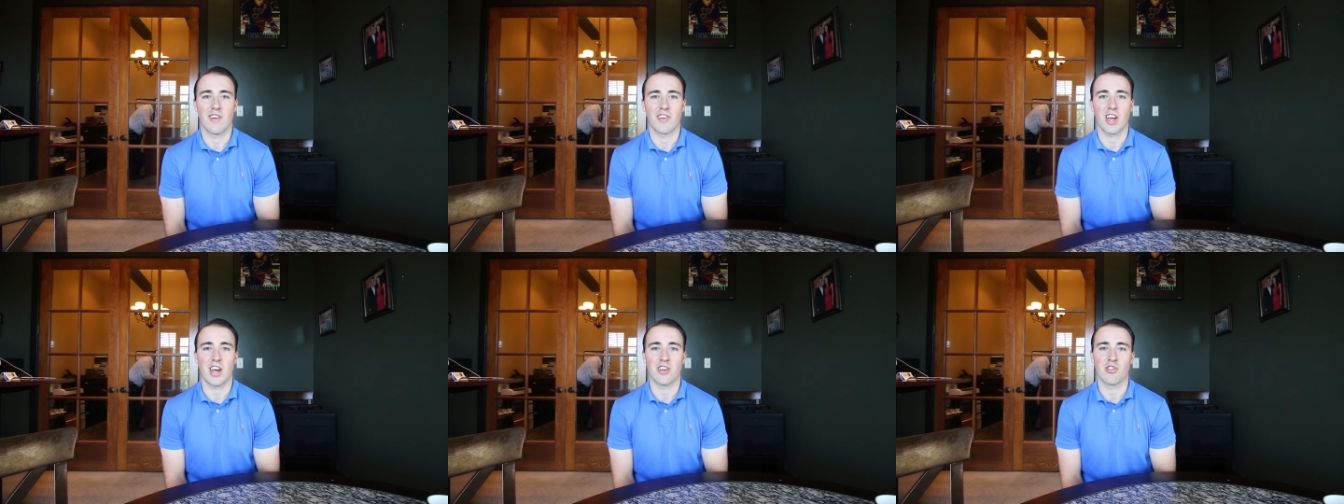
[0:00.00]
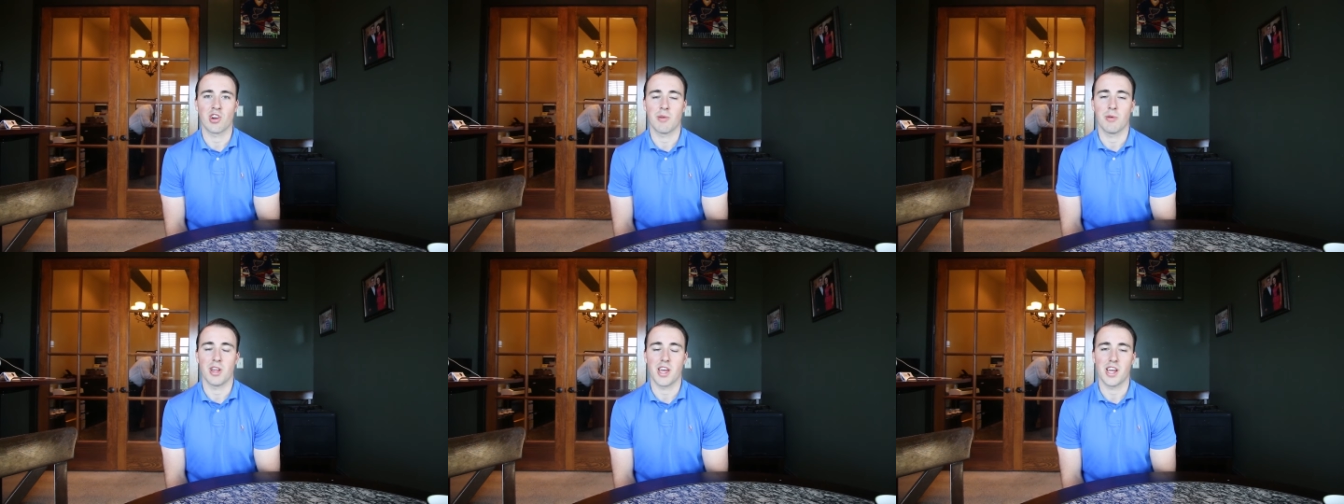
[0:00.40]
have gotten in
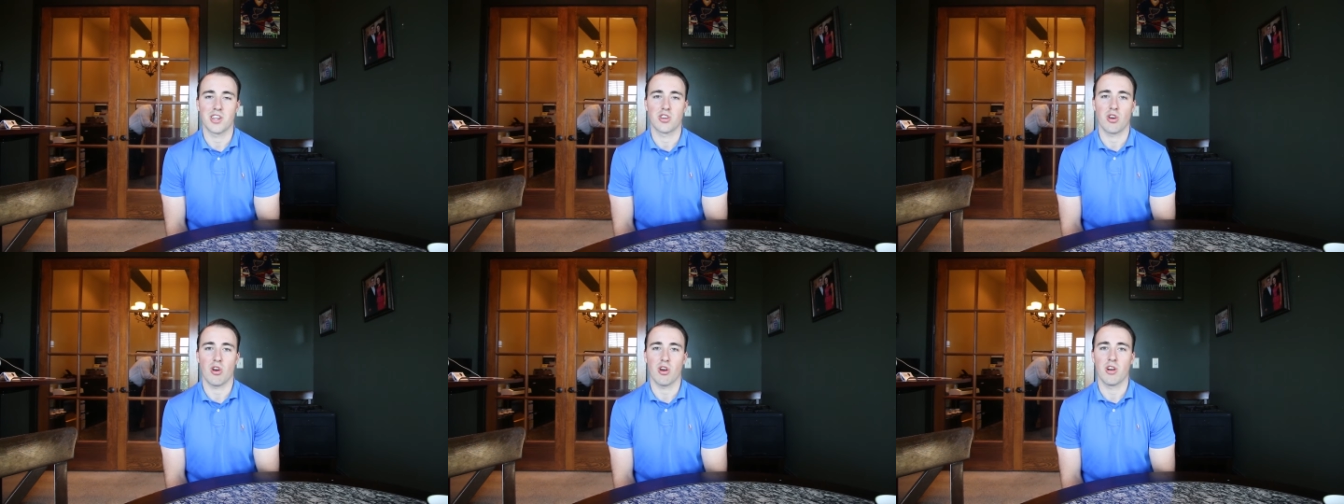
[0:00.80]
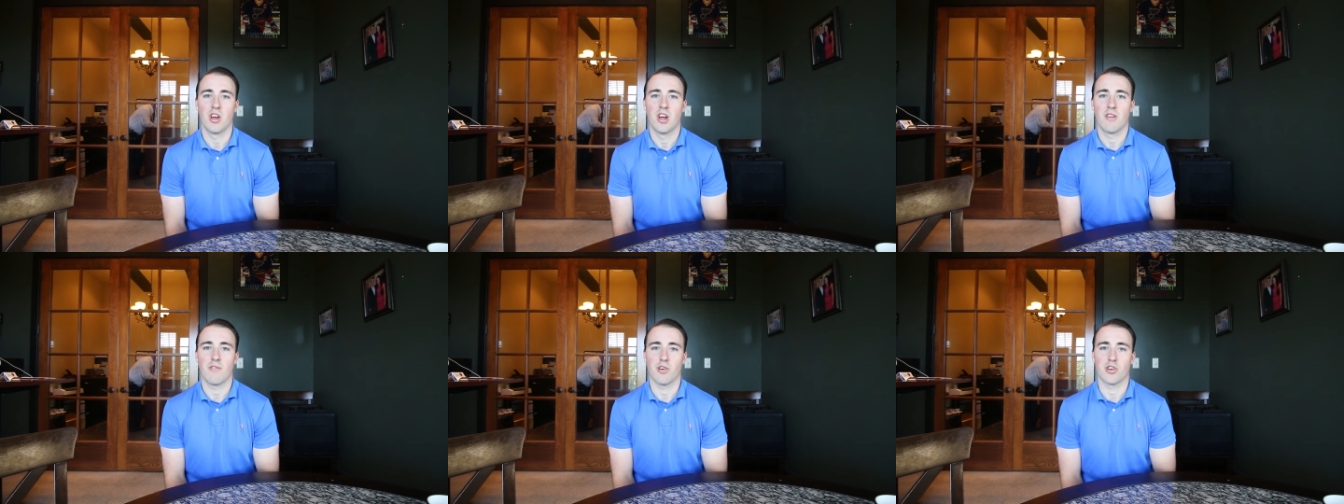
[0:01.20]
trouble at H R
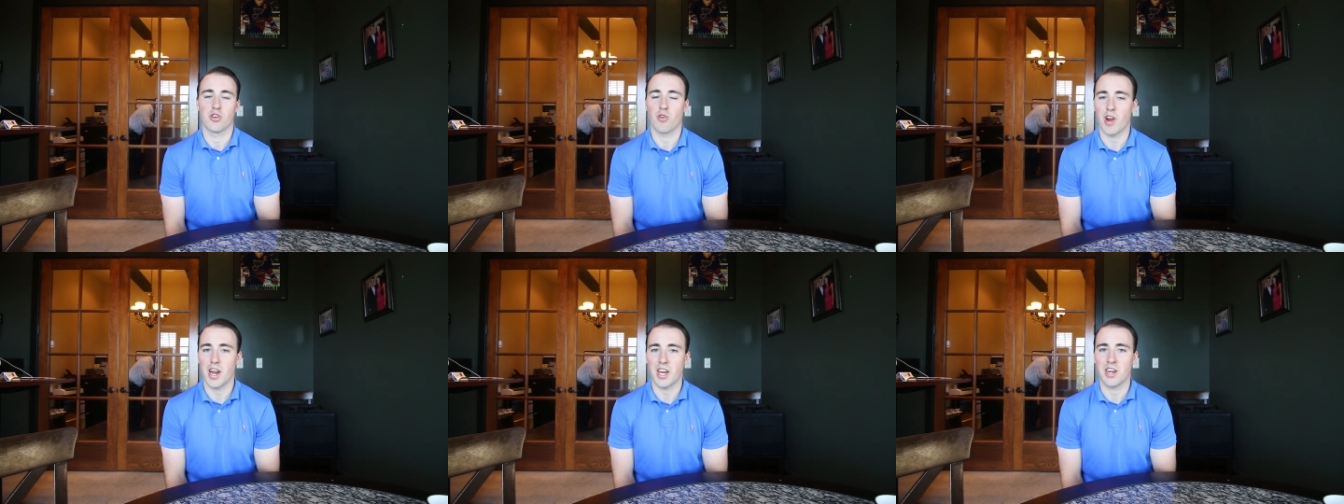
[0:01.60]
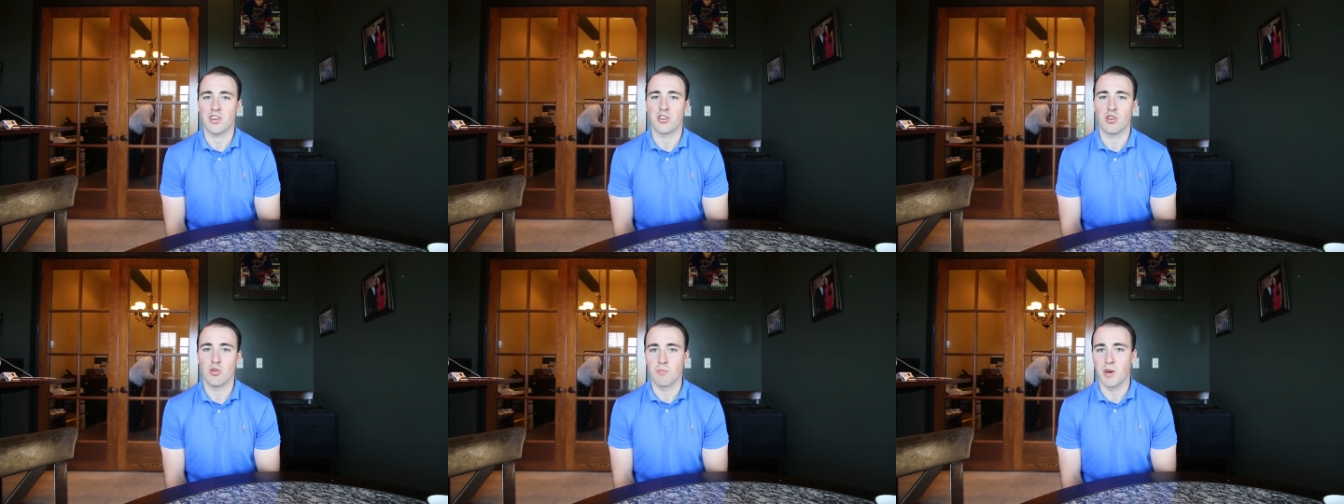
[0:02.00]
for trading
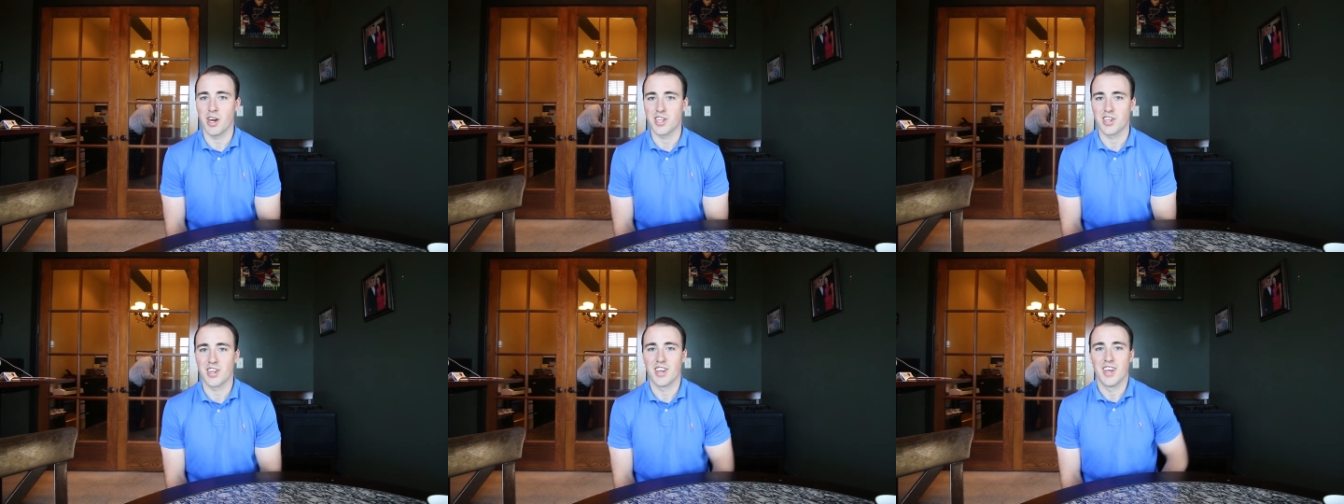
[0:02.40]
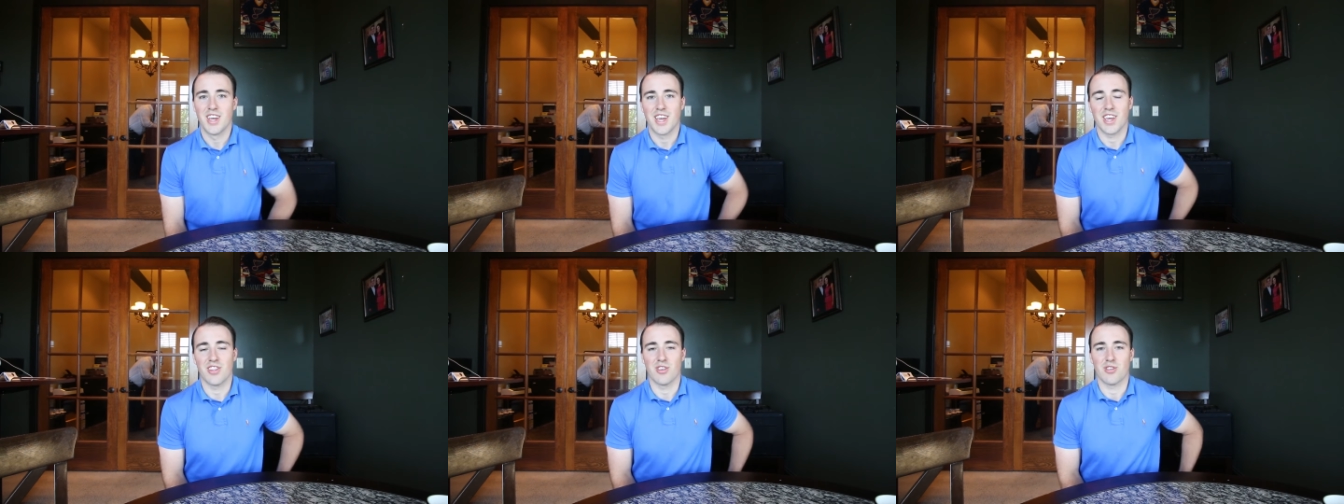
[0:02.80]
too much
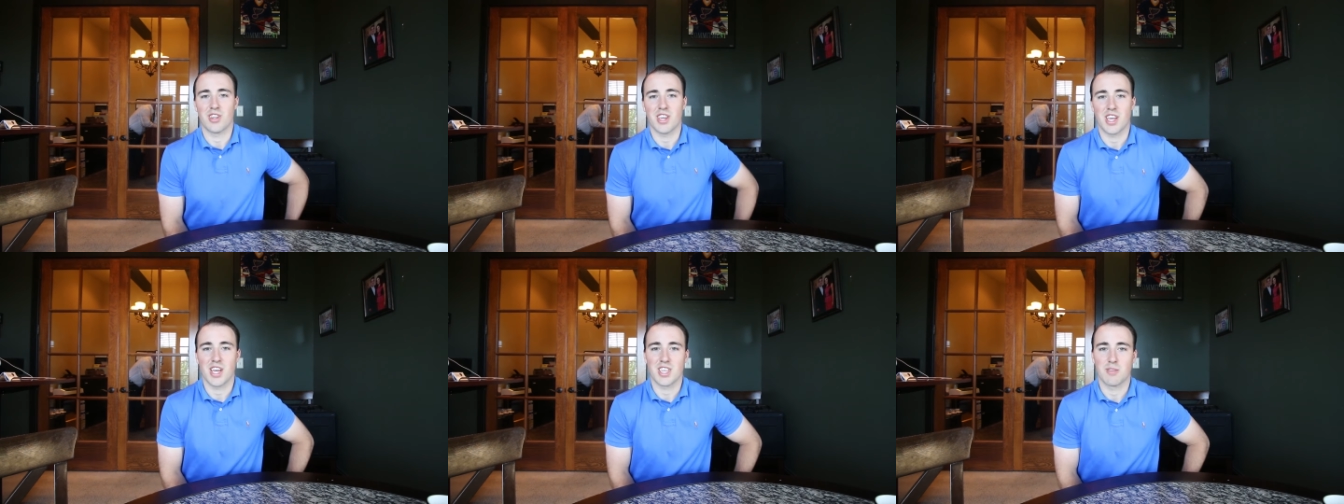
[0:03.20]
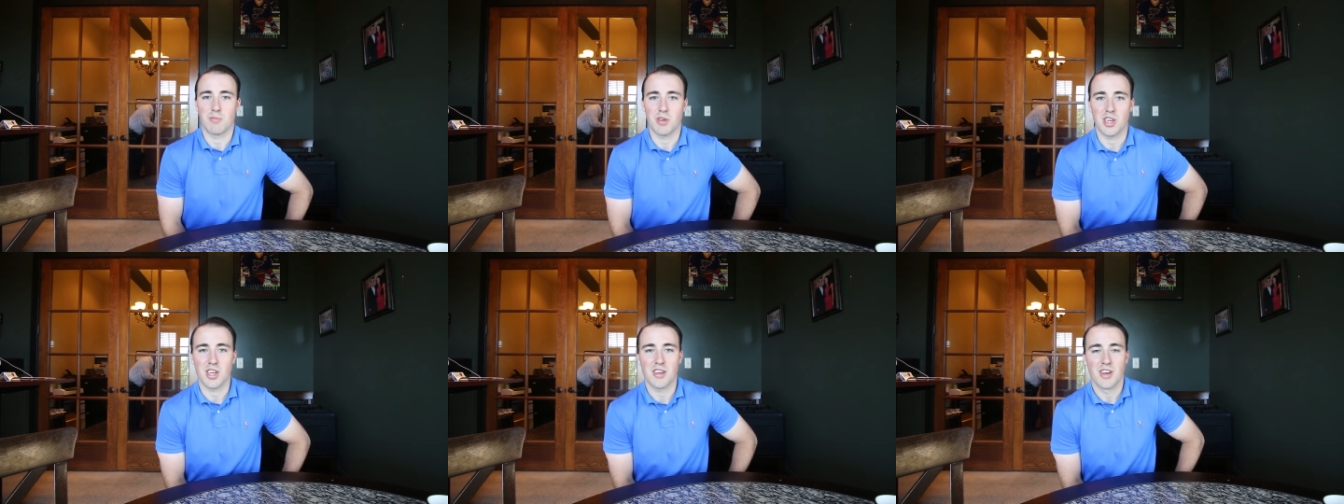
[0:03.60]
in their T S P.